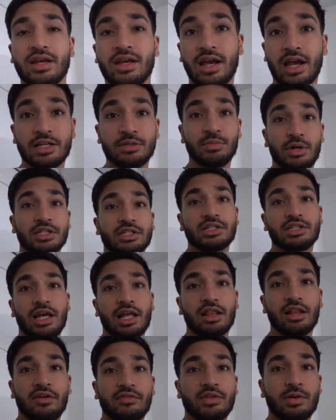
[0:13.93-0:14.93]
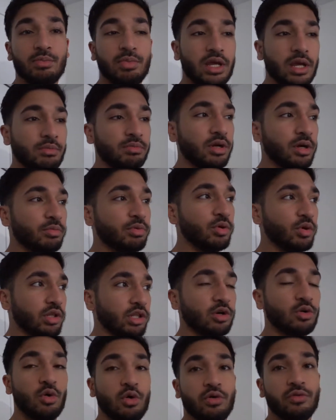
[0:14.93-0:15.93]
As much as I love the BMW and
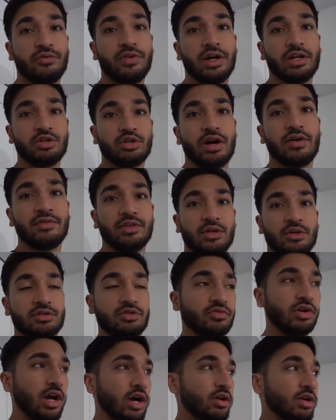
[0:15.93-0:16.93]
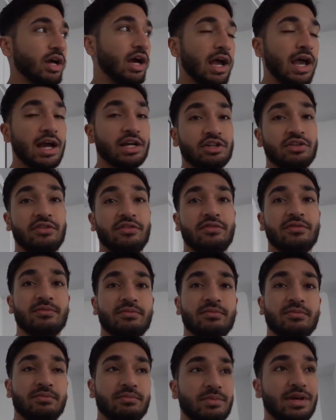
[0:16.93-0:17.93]
the Corvette and driving those around, I actually
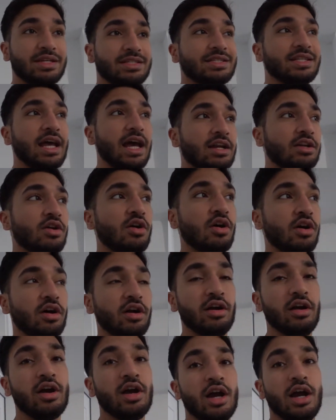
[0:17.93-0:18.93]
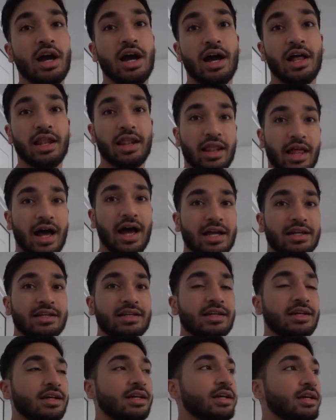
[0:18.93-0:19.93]
miss that car a lot
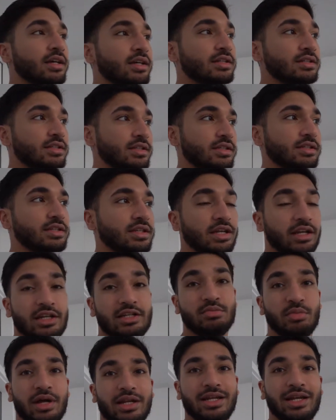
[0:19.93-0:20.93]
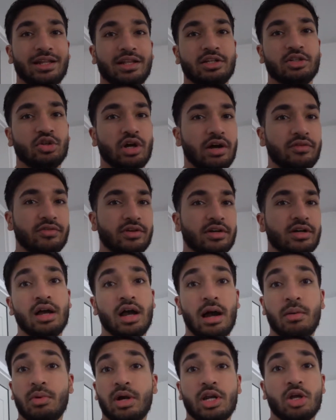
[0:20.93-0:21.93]
since it is my daily driver.
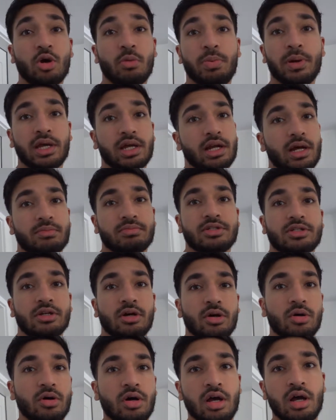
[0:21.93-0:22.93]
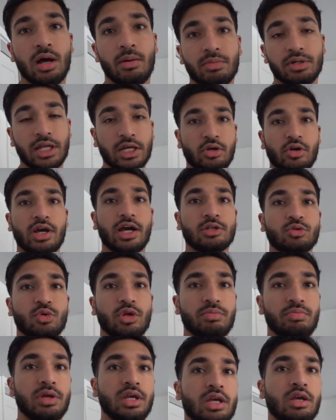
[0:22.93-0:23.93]
I'm ready to go pick it up, so I'm gonna take you guys
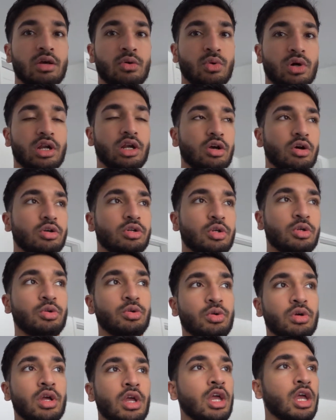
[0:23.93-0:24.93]
with me. We're gonna go to